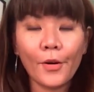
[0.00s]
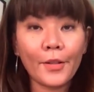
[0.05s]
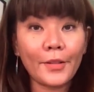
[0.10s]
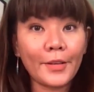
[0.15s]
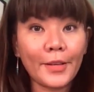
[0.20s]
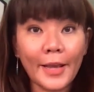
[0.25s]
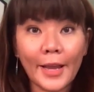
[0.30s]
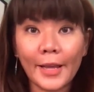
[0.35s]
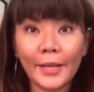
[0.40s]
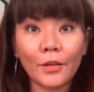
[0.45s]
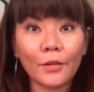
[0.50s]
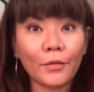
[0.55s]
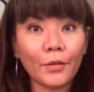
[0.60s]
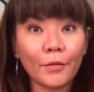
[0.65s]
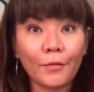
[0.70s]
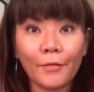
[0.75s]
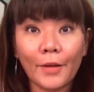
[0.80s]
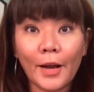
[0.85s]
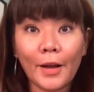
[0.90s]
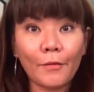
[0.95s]
the end of the
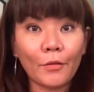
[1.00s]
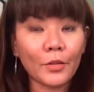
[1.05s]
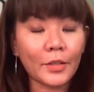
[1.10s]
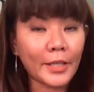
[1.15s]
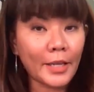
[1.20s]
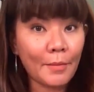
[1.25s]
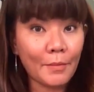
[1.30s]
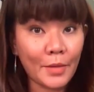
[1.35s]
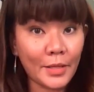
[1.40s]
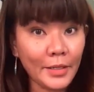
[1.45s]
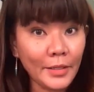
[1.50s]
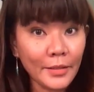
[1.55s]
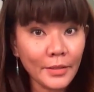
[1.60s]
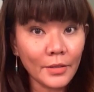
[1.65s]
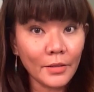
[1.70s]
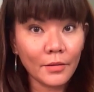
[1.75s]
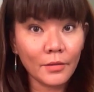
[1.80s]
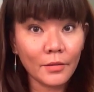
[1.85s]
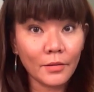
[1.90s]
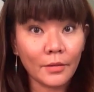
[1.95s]
5 or 10
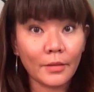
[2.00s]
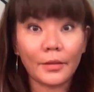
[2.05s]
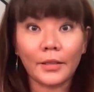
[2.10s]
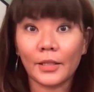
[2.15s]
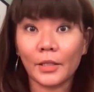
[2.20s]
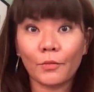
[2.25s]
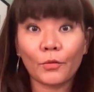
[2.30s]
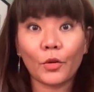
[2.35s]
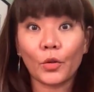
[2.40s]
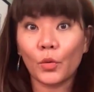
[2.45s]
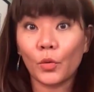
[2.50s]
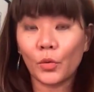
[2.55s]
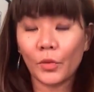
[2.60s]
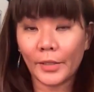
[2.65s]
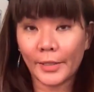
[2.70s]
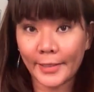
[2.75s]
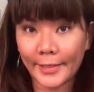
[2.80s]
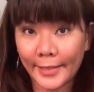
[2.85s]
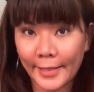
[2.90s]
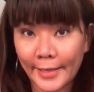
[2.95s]
minutes, and that's for you to
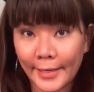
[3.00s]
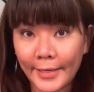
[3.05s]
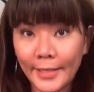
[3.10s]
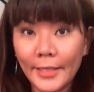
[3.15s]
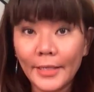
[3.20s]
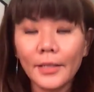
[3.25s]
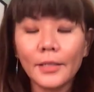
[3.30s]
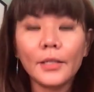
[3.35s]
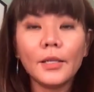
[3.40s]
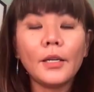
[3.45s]
decide,